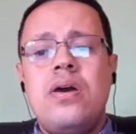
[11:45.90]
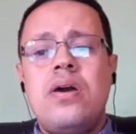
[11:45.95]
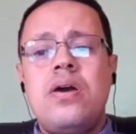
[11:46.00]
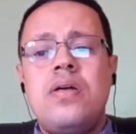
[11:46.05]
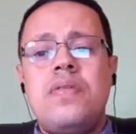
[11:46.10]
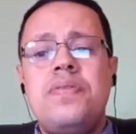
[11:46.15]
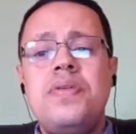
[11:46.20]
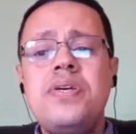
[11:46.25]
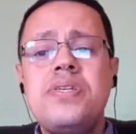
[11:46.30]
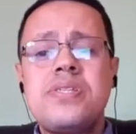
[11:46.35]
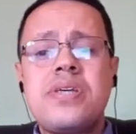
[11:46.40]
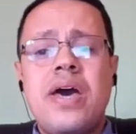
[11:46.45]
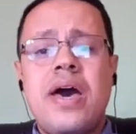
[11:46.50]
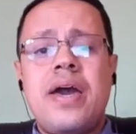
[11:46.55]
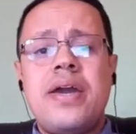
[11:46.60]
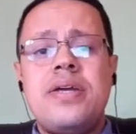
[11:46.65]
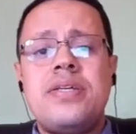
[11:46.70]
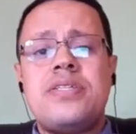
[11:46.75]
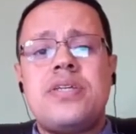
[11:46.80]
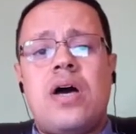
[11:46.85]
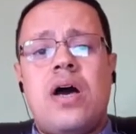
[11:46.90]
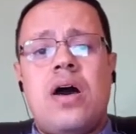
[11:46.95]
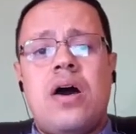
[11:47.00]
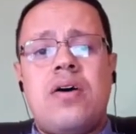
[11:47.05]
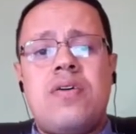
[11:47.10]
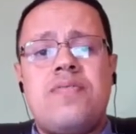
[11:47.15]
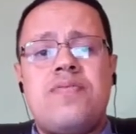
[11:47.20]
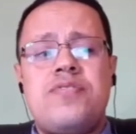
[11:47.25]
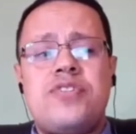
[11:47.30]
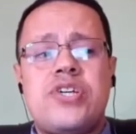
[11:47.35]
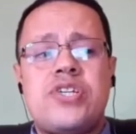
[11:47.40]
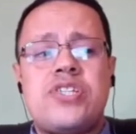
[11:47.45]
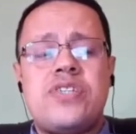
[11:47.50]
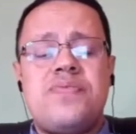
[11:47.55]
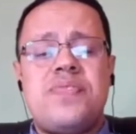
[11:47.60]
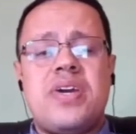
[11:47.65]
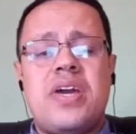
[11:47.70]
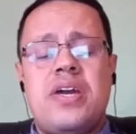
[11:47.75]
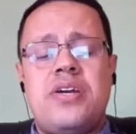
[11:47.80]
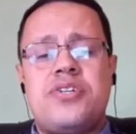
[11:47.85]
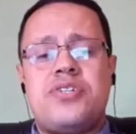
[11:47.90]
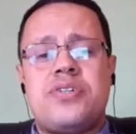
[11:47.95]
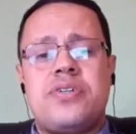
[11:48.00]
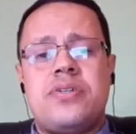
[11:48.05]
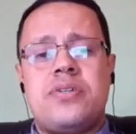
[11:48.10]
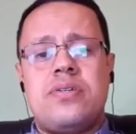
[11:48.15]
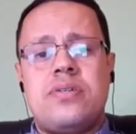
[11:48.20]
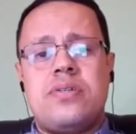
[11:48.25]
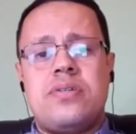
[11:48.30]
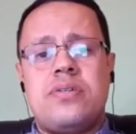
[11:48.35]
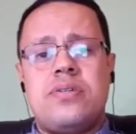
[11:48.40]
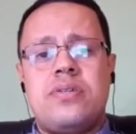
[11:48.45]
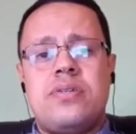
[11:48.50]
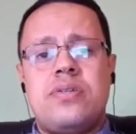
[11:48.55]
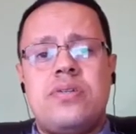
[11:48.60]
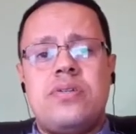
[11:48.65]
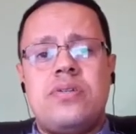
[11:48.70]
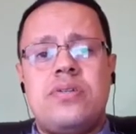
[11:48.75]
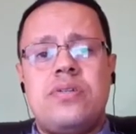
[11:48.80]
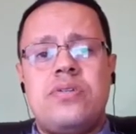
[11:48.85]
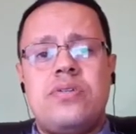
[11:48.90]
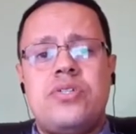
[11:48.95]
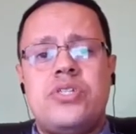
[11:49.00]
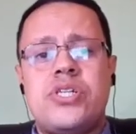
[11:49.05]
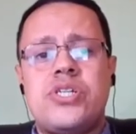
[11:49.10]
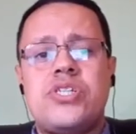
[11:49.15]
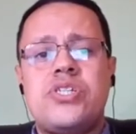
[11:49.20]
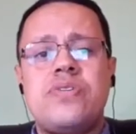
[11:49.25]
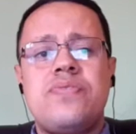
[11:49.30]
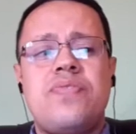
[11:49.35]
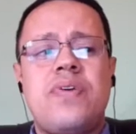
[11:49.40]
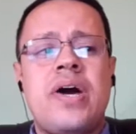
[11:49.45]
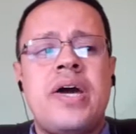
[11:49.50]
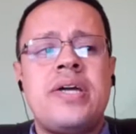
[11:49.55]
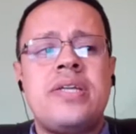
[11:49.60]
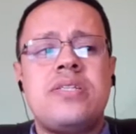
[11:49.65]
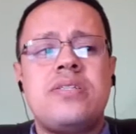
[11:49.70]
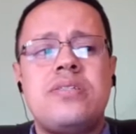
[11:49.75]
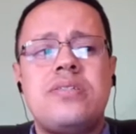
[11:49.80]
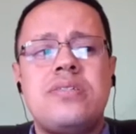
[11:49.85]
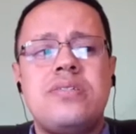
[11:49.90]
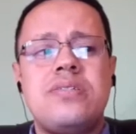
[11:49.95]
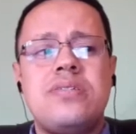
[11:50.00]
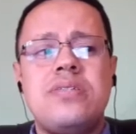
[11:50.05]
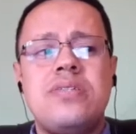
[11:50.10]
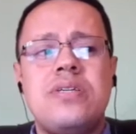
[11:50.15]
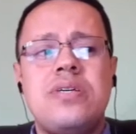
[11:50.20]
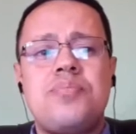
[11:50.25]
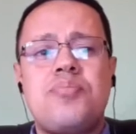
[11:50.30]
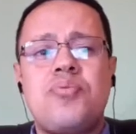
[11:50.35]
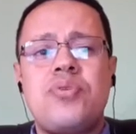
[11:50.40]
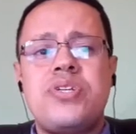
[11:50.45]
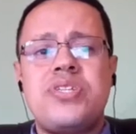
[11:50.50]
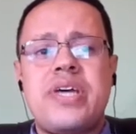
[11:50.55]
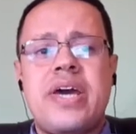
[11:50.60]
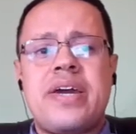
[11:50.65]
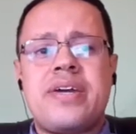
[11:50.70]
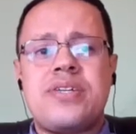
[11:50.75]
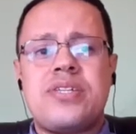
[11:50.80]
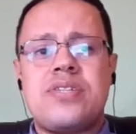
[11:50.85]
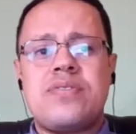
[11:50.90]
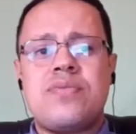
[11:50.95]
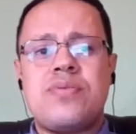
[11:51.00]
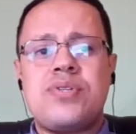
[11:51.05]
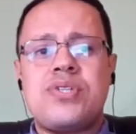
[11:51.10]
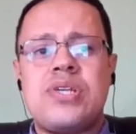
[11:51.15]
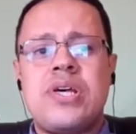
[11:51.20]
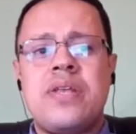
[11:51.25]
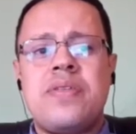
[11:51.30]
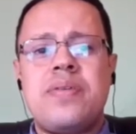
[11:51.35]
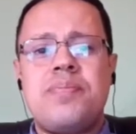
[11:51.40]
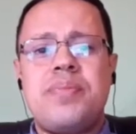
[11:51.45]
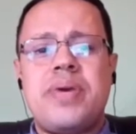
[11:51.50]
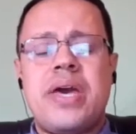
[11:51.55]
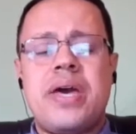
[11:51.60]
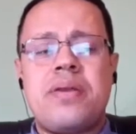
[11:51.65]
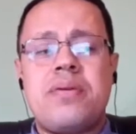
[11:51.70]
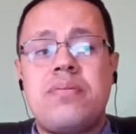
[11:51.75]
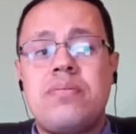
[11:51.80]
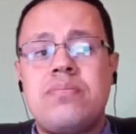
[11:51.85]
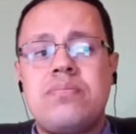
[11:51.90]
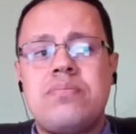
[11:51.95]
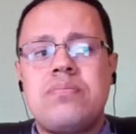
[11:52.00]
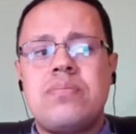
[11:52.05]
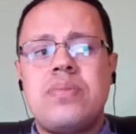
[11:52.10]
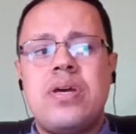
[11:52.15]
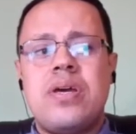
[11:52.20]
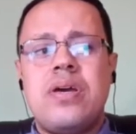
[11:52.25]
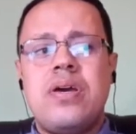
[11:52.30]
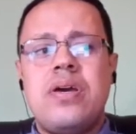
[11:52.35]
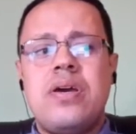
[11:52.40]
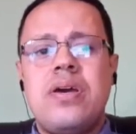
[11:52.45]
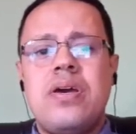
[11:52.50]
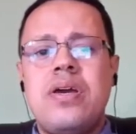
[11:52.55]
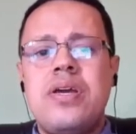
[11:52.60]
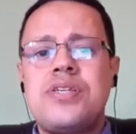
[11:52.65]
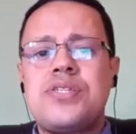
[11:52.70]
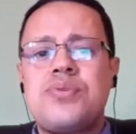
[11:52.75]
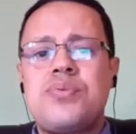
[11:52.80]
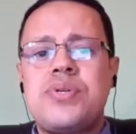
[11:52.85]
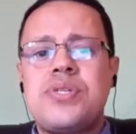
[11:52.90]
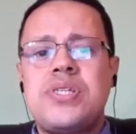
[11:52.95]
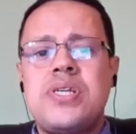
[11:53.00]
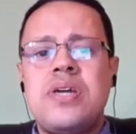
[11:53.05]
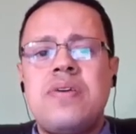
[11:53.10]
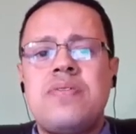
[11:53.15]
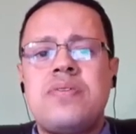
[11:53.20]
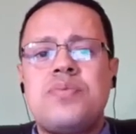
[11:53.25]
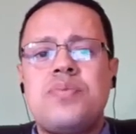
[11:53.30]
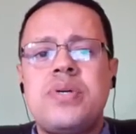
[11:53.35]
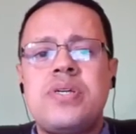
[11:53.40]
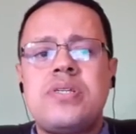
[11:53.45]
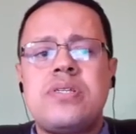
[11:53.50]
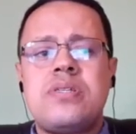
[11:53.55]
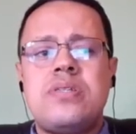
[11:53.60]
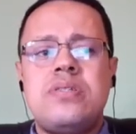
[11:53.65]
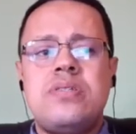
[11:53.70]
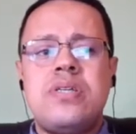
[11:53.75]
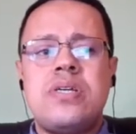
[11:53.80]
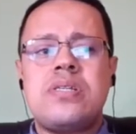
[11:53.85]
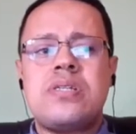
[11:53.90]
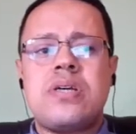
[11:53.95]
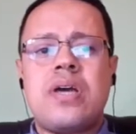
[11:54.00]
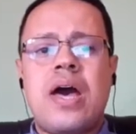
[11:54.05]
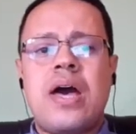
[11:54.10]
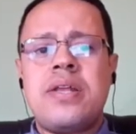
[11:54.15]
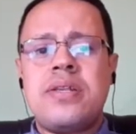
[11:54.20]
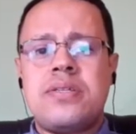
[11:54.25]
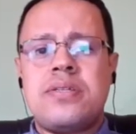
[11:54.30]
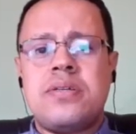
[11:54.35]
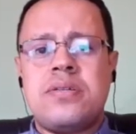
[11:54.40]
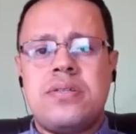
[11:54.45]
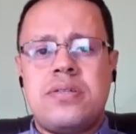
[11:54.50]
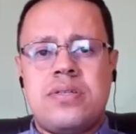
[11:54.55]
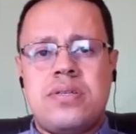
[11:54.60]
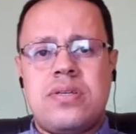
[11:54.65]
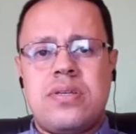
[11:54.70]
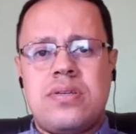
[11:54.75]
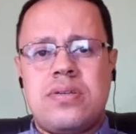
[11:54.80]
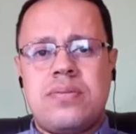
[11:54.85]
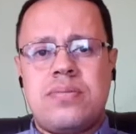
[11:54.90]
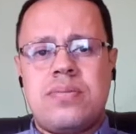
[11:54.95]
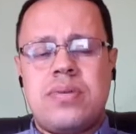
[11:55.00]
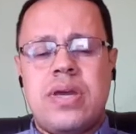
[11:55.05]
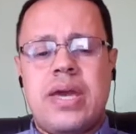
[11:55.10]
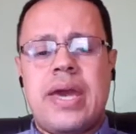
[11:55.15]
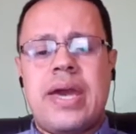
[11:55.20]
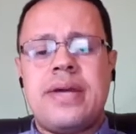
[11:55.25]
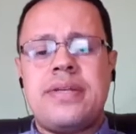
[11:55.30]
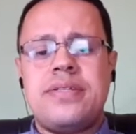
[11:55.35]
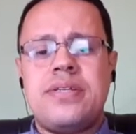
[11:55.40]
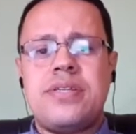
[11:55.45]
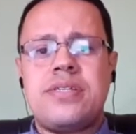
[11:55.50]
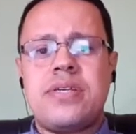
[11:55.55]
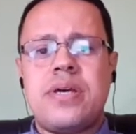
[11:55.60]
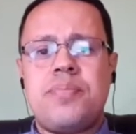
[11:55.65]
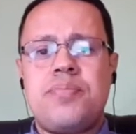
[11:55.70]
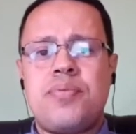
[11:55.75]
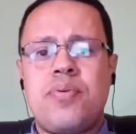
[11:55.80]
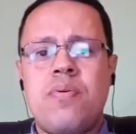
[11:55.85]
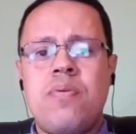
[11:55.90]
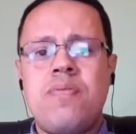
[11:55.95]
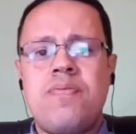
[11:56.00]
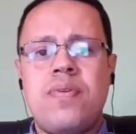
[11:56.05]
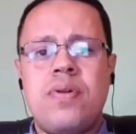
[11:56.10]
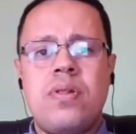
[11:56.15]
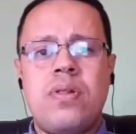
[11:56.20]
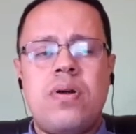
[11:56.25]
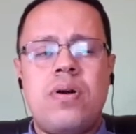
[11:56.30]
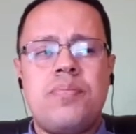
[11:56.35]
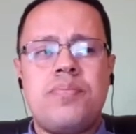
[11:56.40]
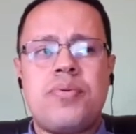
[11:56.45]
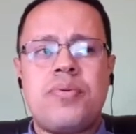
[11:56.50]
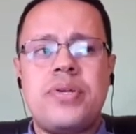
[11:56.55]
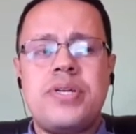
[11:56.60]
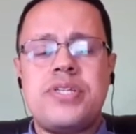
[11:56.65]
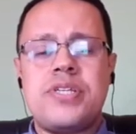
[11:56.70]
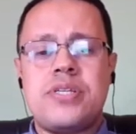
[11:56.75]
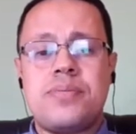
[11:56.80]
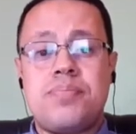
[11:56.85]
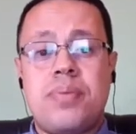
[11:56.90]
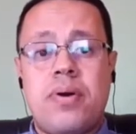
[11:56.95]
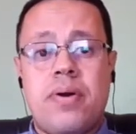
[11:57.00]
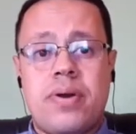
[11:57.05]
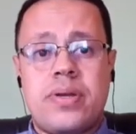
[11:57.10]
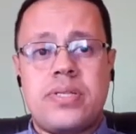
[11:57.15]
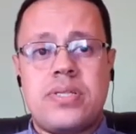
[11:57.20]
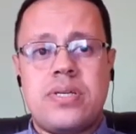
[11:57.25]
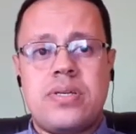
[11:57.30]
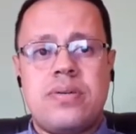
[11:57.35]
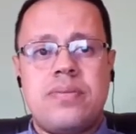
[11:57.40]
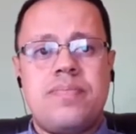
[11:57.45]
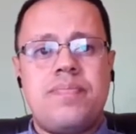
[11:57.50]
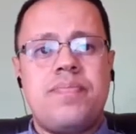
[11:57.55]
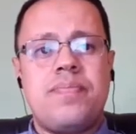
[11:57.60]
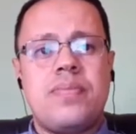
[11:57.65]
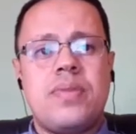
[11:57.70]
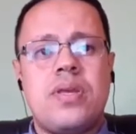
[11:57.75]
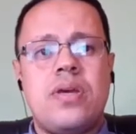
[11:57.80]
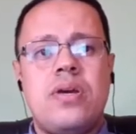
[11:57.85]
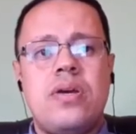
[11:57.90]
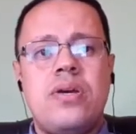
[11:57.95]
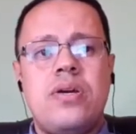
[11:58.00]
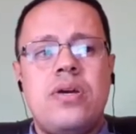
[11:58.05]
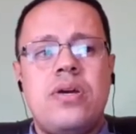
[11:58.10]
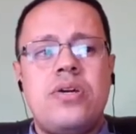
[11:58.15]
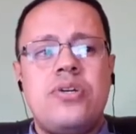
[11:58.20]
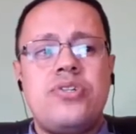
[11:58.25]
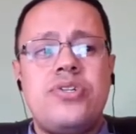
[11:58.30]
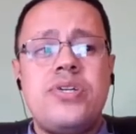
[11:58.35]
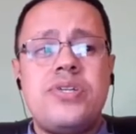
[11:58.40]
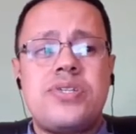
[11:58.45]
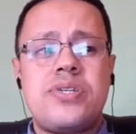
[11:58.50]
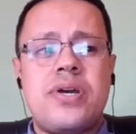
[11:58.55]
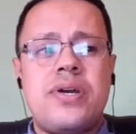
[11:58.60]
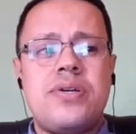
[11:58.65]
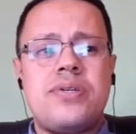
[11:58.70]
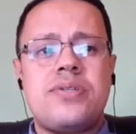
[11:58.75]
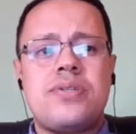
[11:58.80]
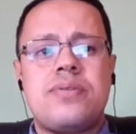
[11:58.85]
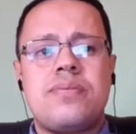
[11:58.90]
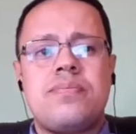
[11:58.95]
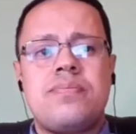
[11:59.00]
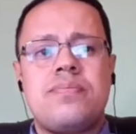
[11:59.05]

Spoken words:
This kind of justification, justifying the pretext for selling the piano, is received with discontent and disapproval on Bernice's part. She says,